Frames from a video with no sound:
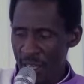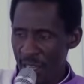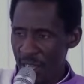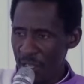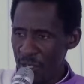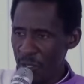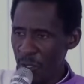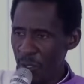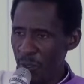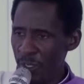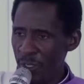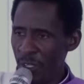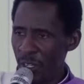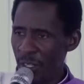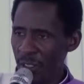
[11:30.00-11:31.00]
And so
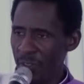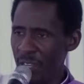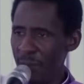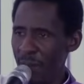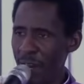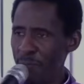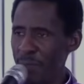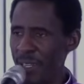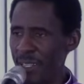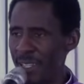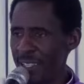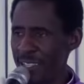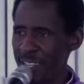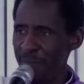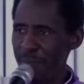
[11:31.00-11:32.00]
all of them happened at
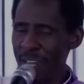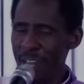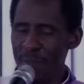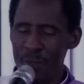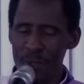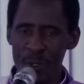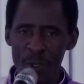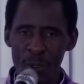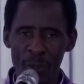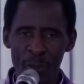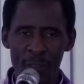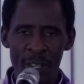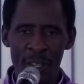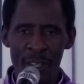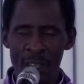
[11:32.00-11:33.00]
the same time. So
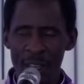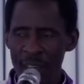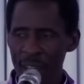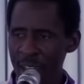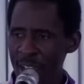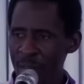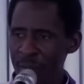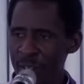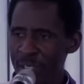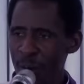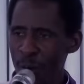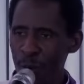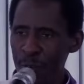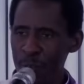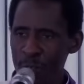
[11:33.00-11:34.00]
I am in the
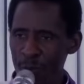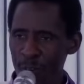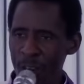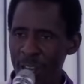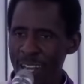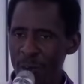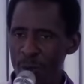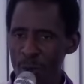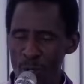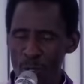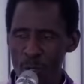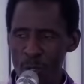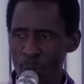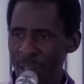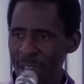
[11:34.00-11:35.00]
office of oracles.
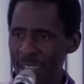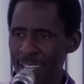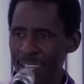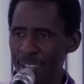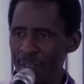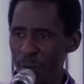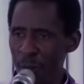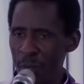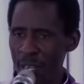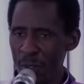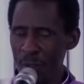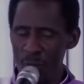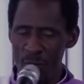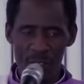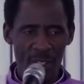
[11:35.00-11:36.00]
So I give
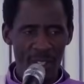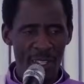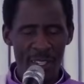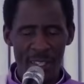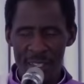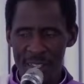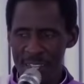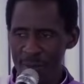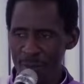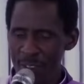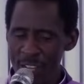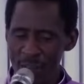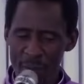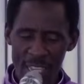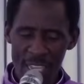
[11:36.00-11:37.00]
oracles. Some of
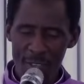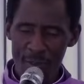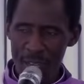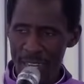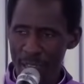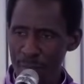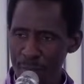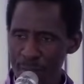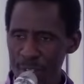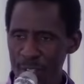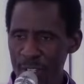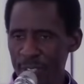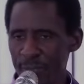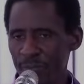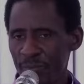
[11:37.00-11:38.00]
them I give when I'm
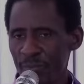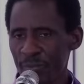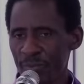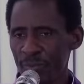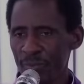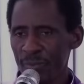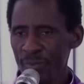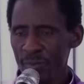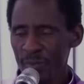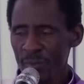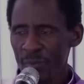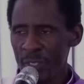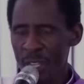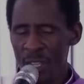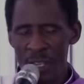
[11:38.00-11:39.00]
preaching.
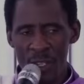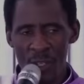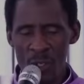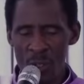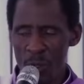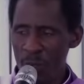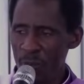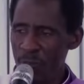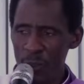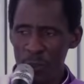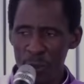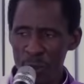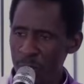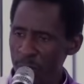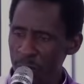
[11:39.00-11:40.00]
So for
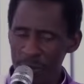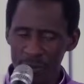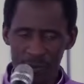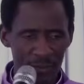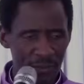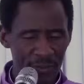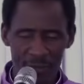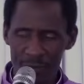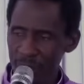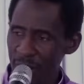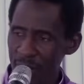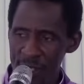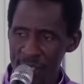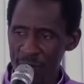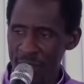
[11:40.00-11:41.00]
Ruto,
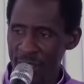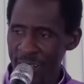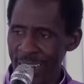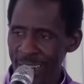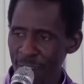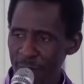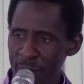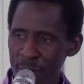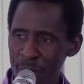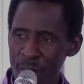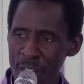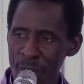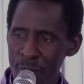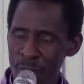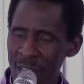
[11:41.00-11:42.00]
please, even the government where
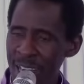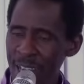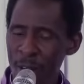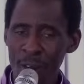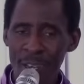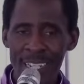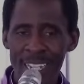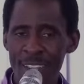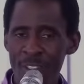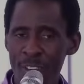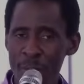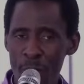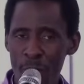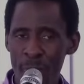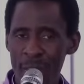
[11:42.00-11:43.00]
you are, all
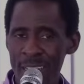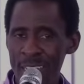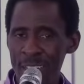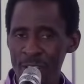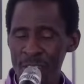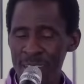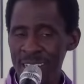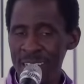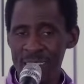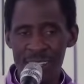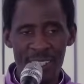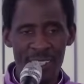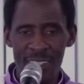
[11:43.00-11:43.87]
government operatives, listen.